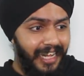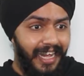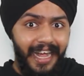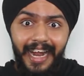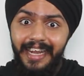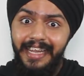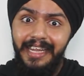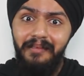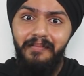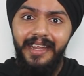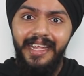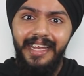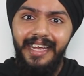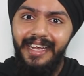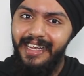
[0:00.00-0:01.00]
Gardenia
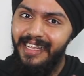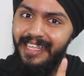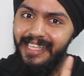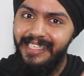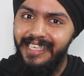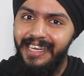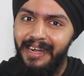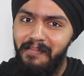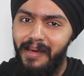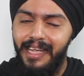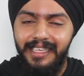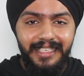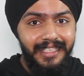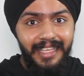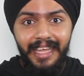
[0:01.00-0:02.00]
bread, syrup
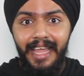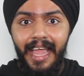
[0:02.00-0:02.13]
ice.